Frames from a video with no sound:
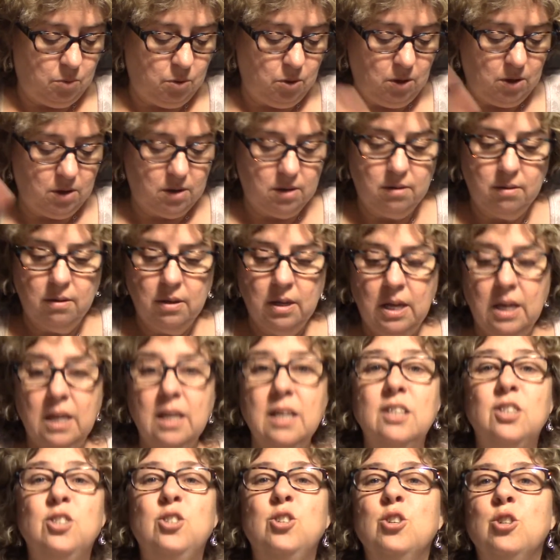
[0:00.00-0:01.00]
book,
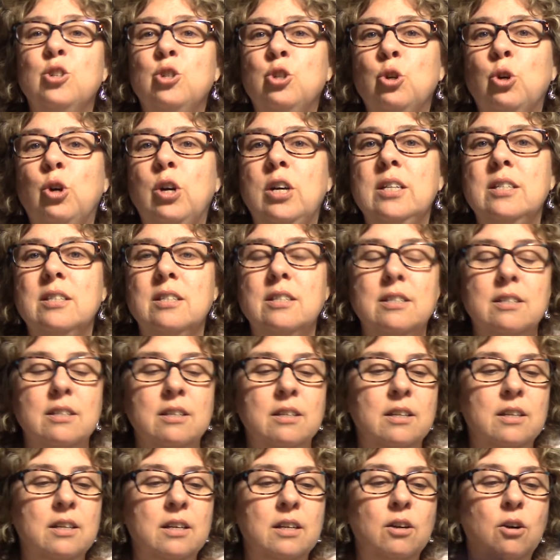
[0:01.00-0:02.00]
it's your choice,
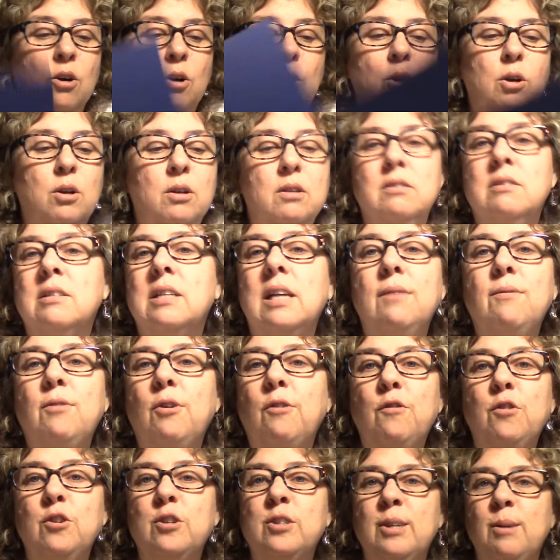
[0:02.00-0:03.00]
or save
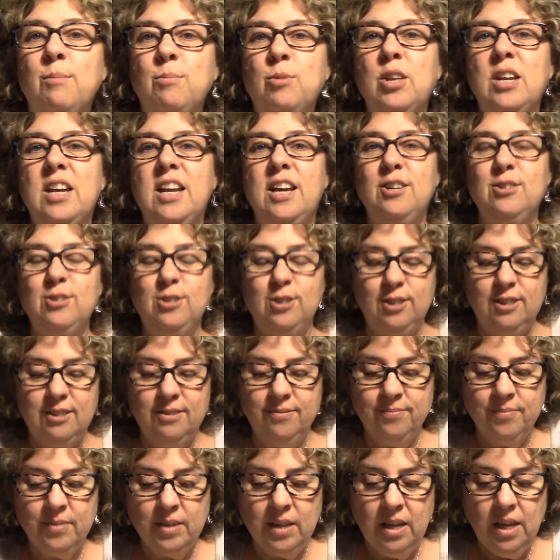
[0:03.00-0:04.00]
it for something else.
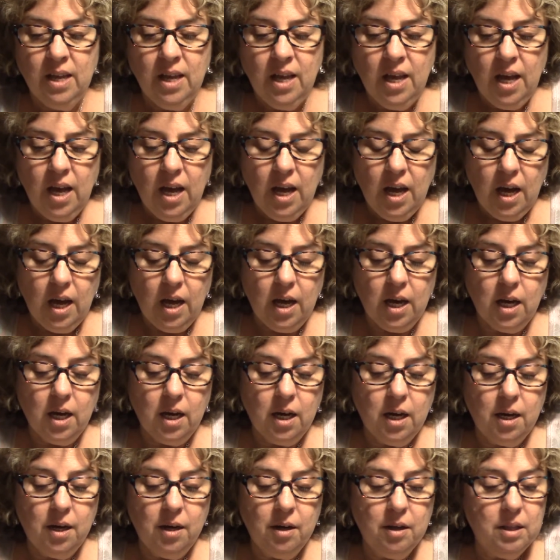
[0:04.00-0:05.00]

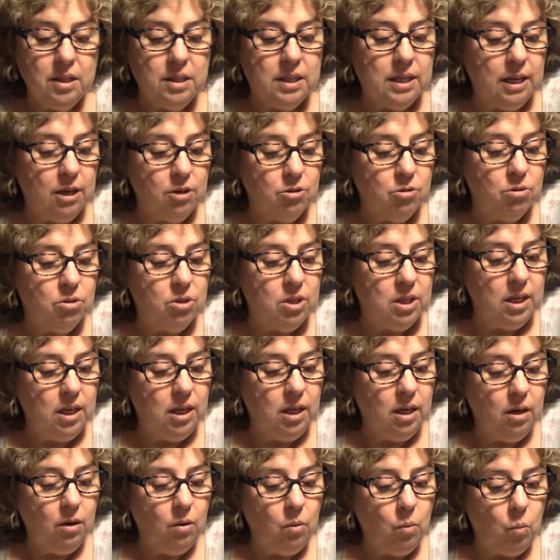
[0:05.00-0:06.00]
The other
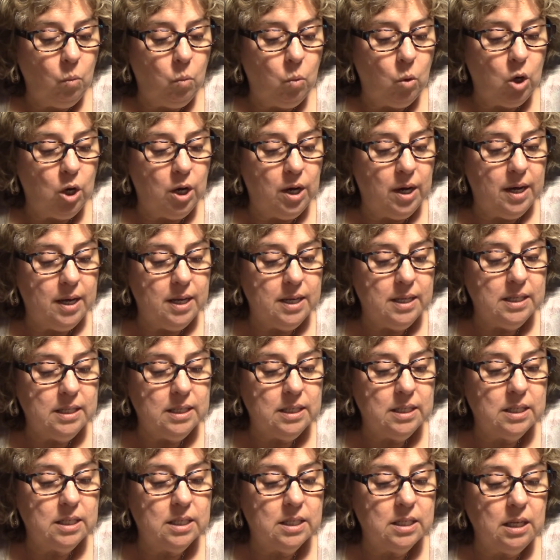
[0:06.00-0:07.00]
thing
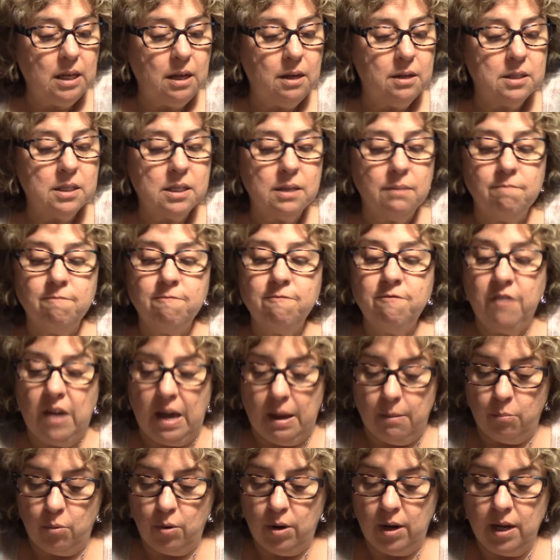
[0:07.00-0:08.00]
was some
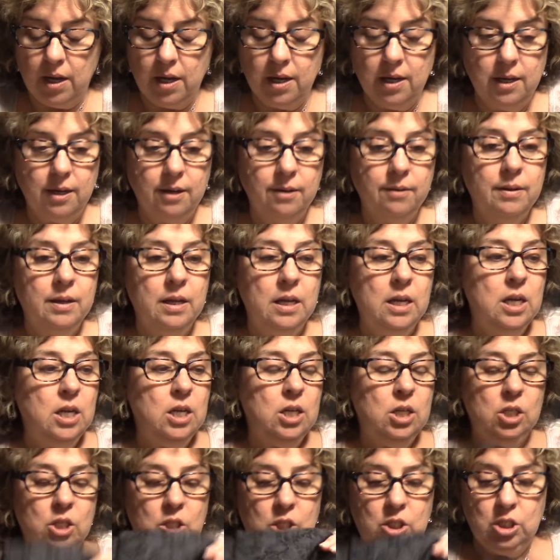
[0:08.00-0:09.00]
fabric.
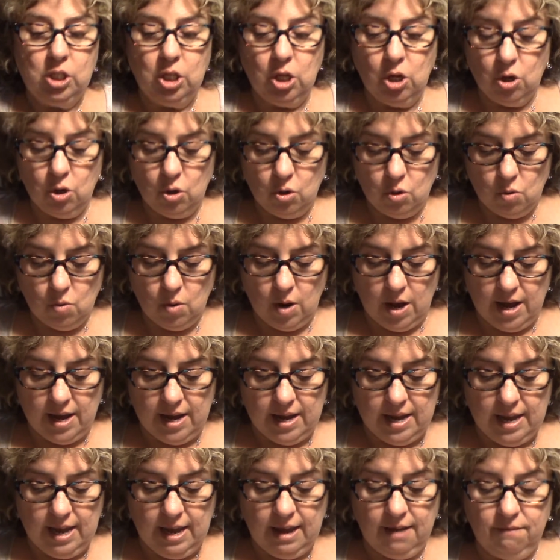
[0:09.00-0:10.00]
So
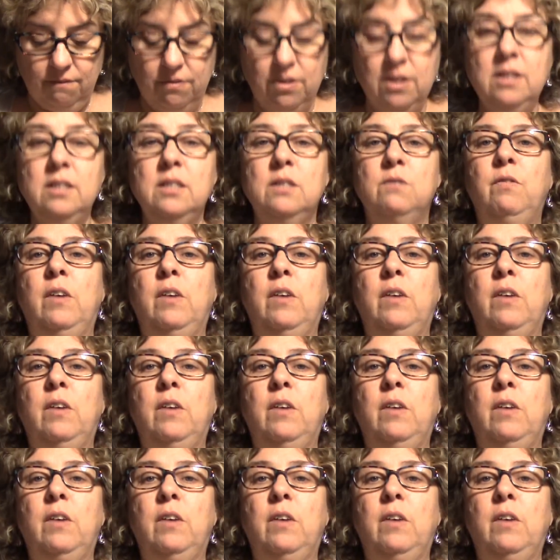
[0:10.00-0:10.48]
I have this